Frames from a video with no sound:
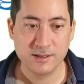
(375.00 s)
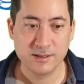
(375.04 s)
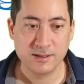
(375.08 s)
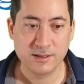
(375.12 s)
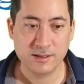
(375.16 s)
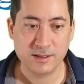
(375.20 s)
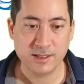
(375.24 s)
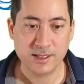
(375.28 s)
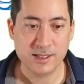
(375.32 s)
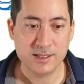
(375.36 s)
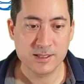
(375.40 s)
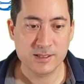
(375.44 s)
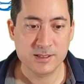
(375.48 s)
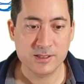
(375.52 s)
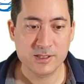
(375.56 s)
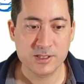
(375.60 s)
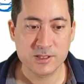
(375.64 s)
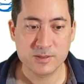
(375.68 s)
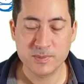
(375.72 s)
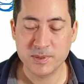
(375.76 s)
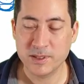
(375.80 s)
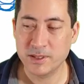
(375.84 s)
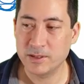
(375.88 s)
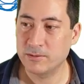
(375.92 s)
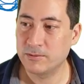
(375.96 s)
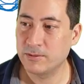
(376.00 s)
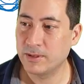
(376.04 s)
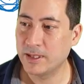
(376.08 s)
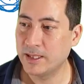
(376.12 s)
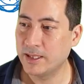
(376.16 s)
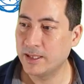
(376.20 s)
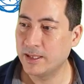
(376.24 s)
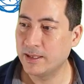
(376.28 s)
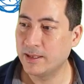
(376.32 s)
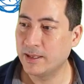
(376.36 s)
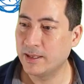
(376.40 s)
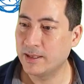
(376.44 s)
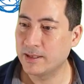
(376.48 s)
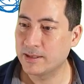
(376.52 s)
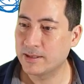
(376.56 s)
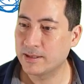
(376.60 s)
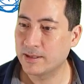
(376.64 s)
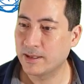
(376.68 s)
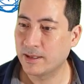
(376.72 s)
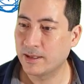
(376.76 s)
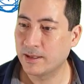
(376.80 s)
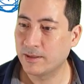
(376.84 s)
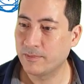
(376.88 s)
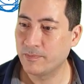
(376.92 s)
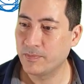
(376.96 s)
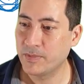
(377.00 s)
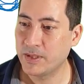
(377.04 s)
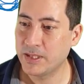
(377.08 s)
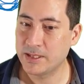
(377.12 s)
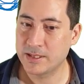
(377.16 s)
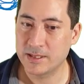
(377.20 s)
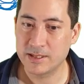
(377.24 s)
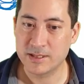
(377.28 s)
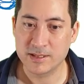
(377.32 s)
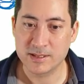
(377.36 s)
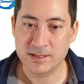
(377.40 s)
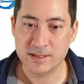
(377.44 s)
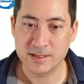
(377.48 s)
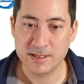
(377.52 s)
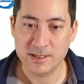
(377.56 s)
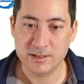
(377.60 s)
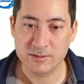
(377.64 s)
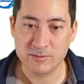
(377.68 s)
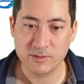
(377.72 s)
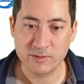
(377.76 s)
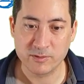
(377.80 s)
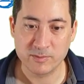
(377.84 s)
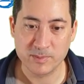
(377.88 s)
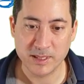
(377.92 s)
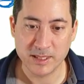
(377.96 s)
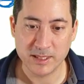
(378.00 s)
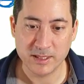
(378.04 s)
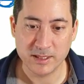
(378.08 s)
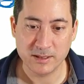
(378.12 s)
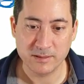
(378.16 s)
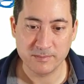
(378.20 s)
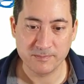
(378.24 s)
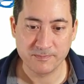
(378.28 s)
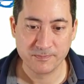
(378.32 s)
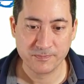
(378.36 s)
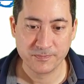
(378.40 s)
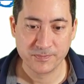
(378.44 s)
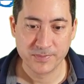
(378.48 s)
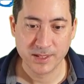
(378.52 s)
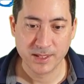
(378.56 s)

Okay, so just be aware that these are just things we've made up.